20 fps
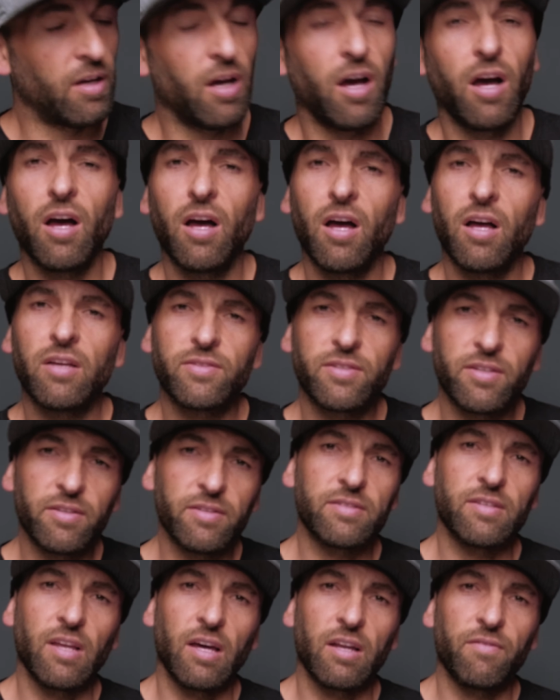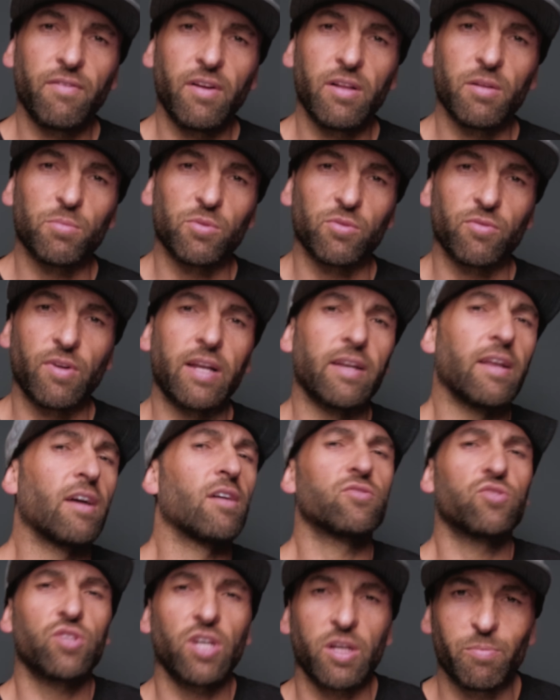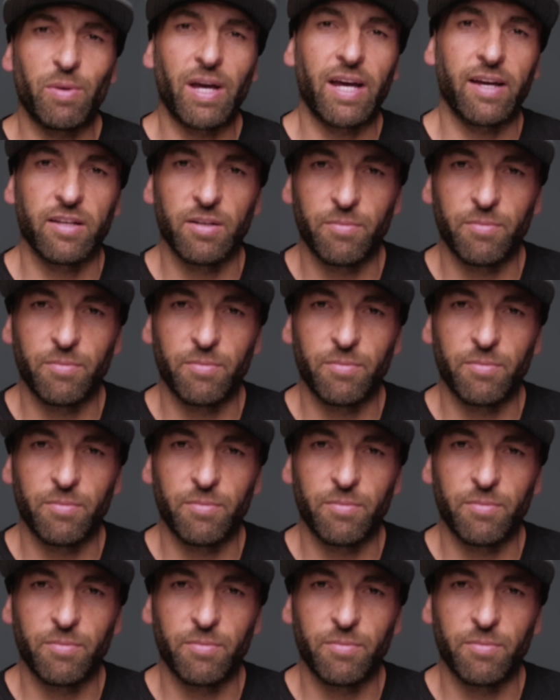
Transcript: Uh, Siri is not available right now. Check back in a